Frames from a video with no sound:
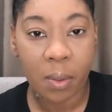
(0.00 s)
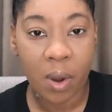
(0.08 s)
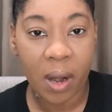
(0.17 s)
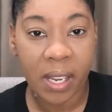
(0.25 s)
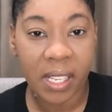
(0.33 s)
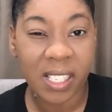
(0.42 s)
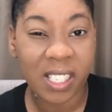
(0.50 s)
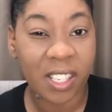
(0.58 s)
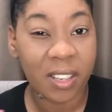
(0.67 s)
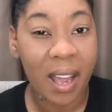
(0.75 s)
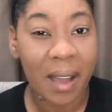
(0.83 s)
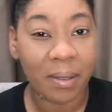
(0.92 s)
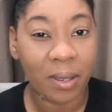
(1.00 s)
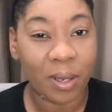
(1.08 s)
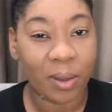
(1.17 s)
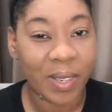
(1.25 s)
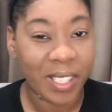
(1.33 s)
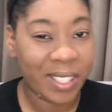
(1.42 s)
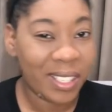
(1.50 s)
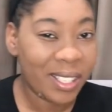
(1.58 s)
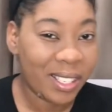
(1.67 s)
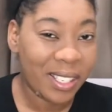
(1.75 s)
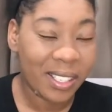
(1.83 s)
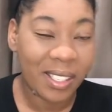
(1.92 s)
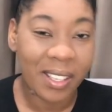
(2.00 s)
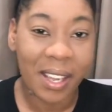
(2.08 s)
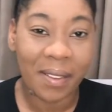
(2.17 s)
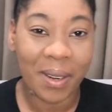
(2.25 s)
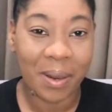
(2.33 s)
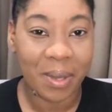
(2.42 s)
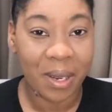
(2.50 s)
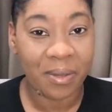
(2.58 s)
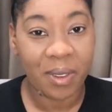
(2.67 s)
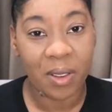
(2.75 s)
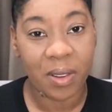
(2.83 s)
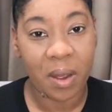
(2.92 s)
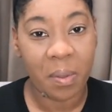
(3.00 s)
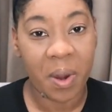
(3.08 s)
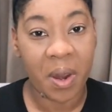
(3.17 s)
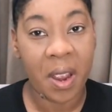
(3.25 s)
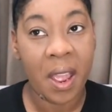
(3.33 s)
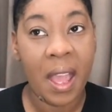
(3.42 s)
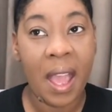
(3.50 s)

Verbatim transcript: markets still have a little resistance to giving up their phone number,